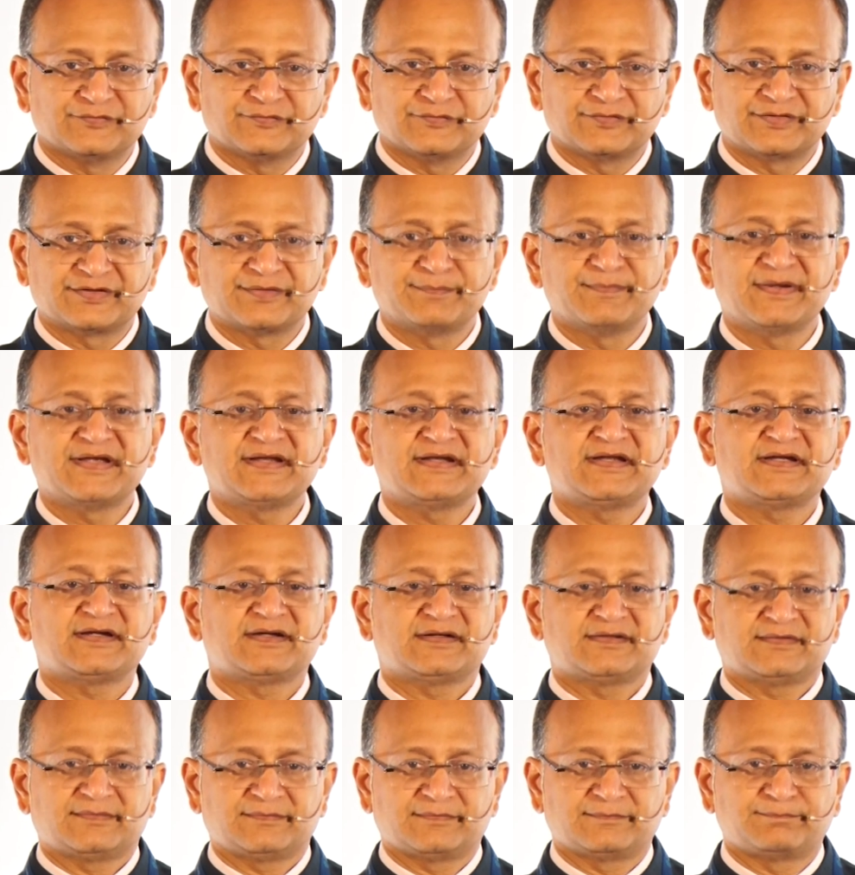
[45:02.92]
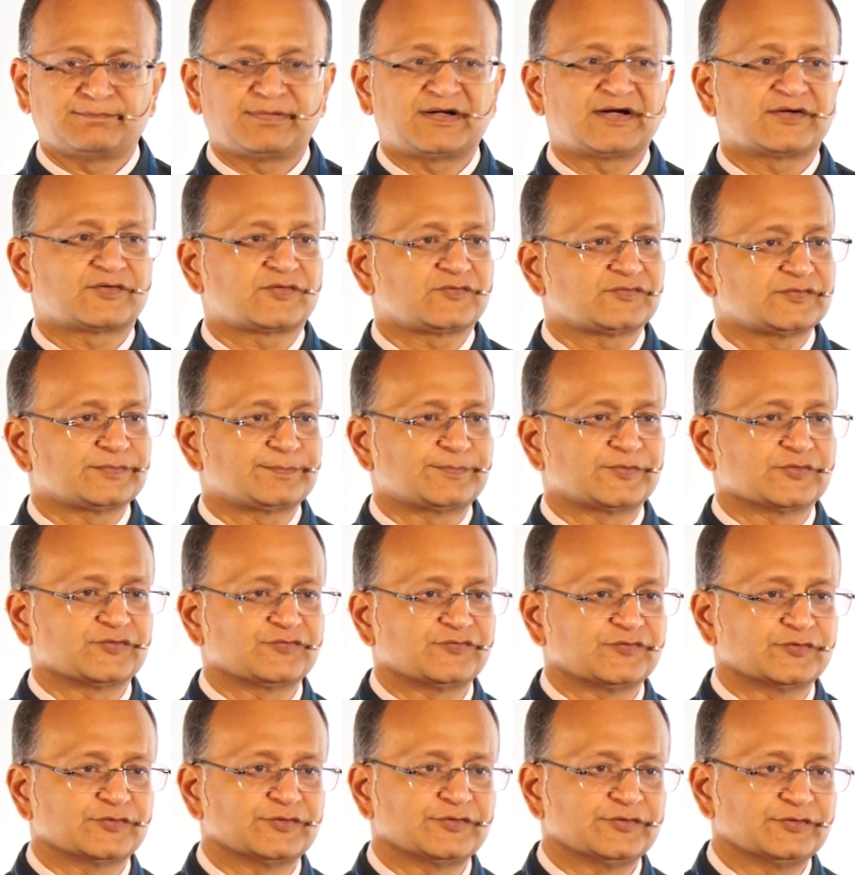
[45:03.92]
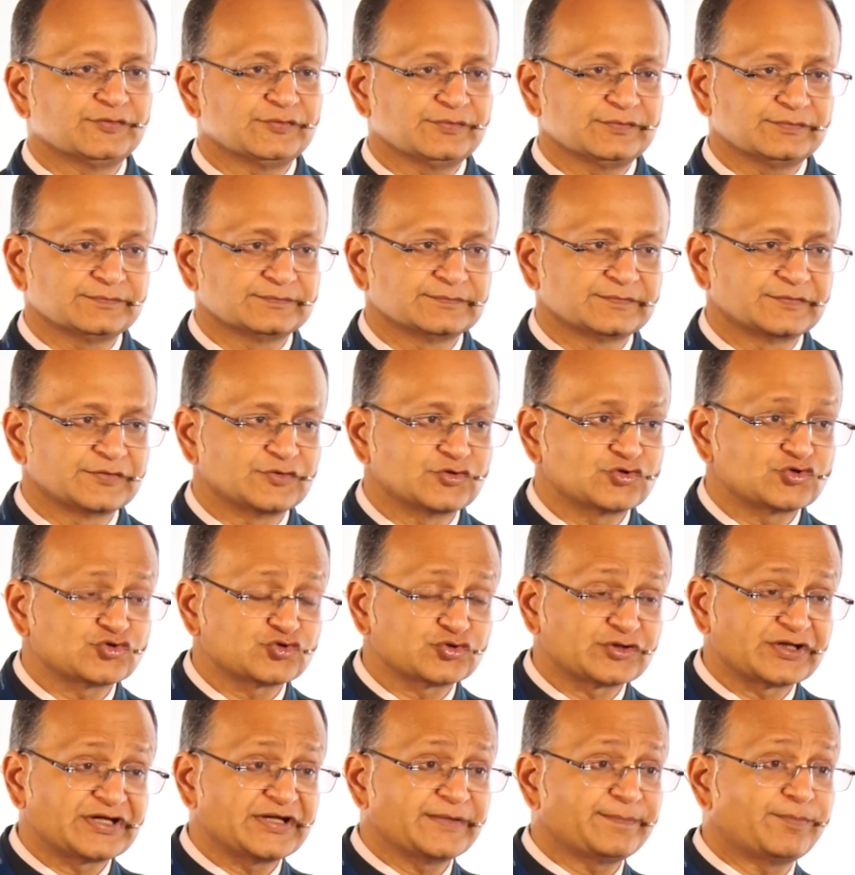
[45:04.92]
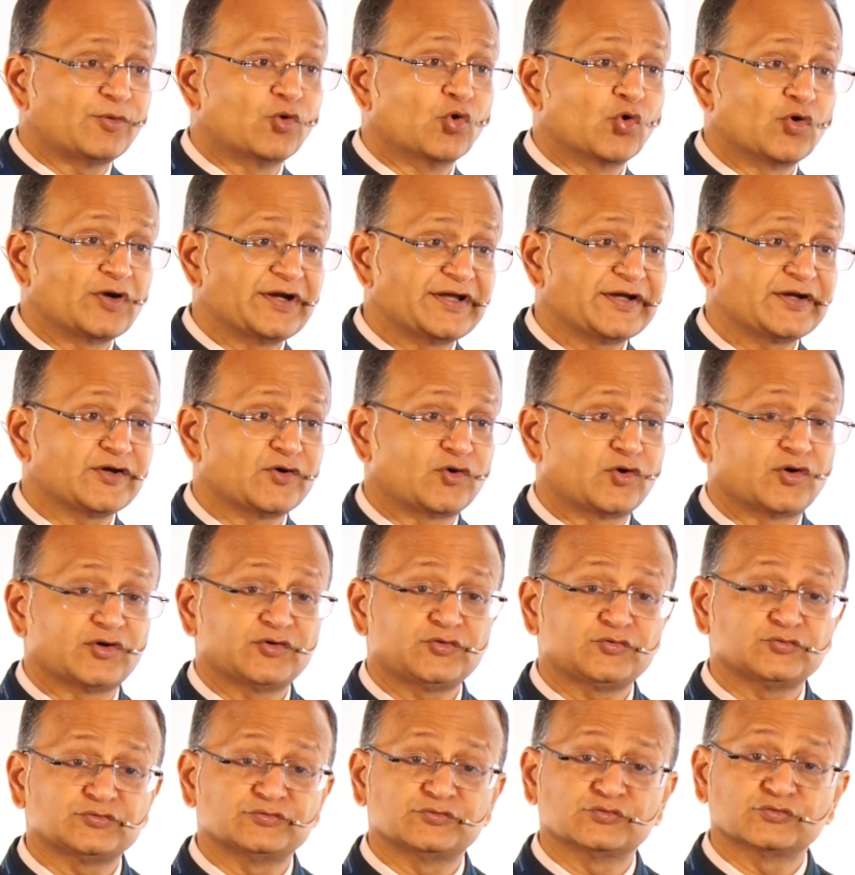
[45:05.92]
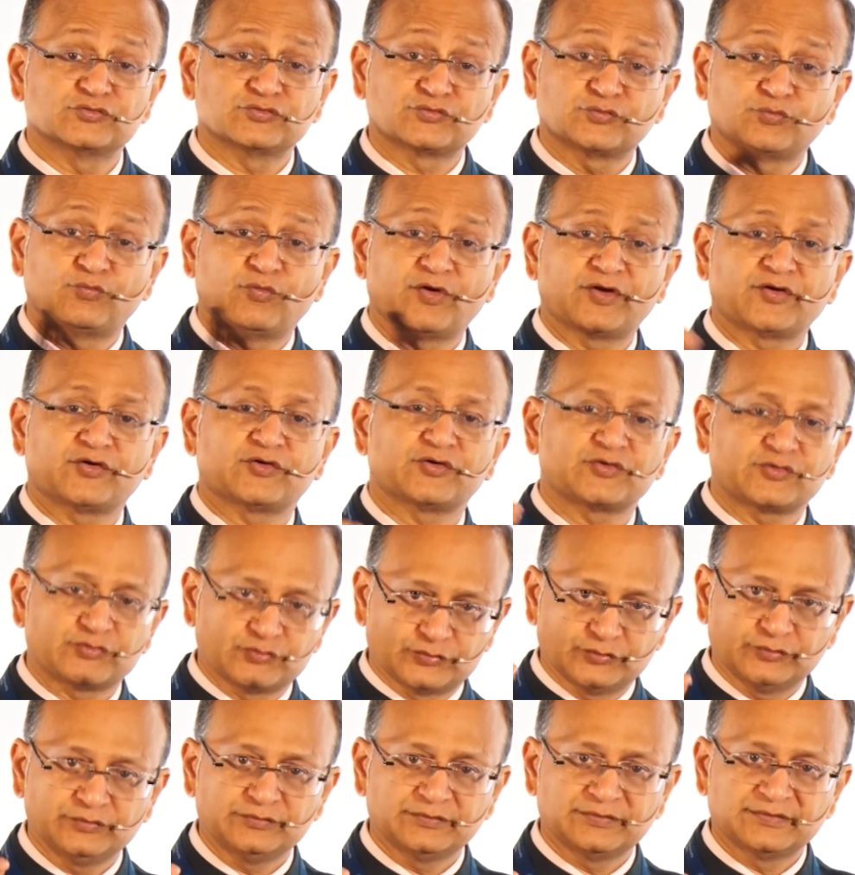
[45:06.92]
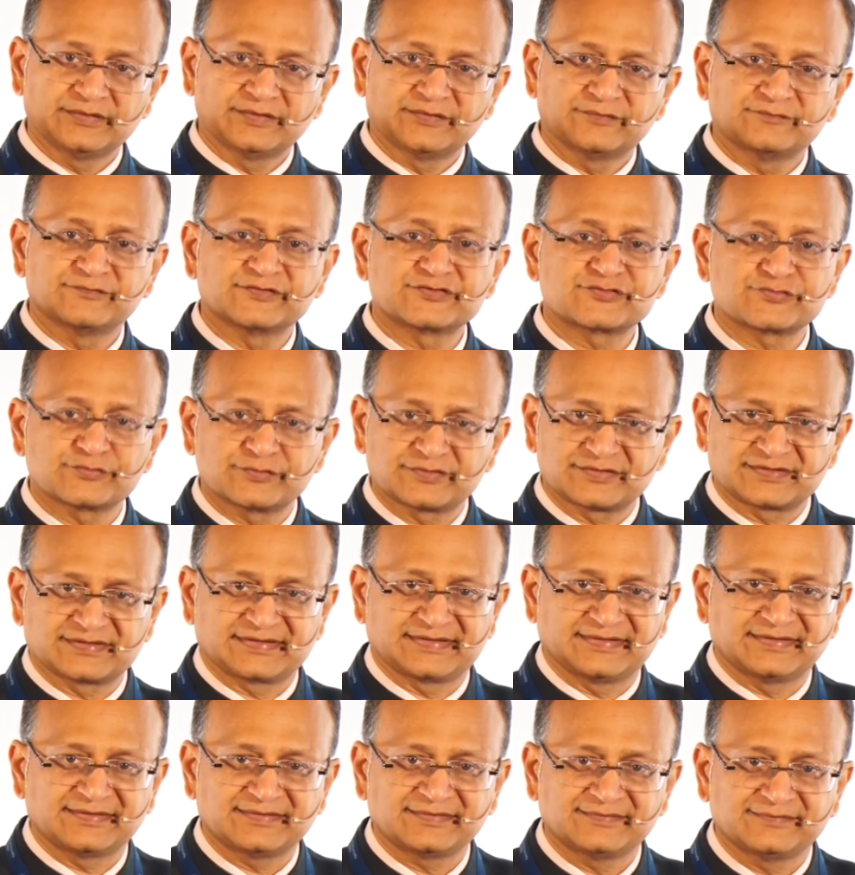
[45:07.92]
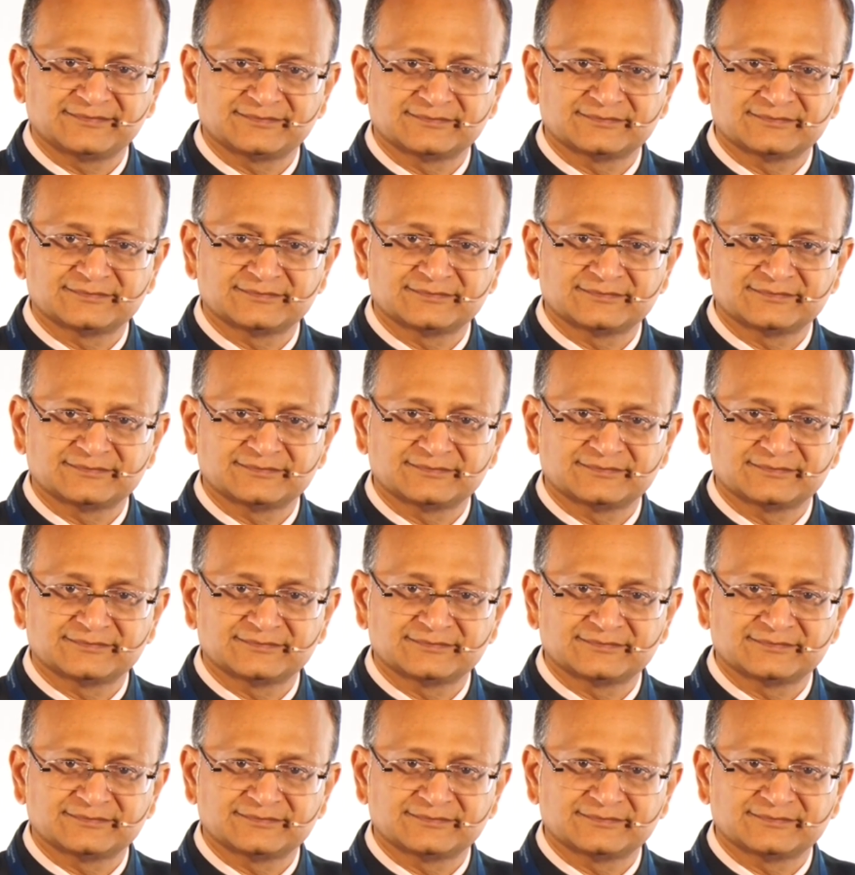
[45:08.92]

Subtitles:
remaining part of the portfolio You should keep holding on to those one or two which were right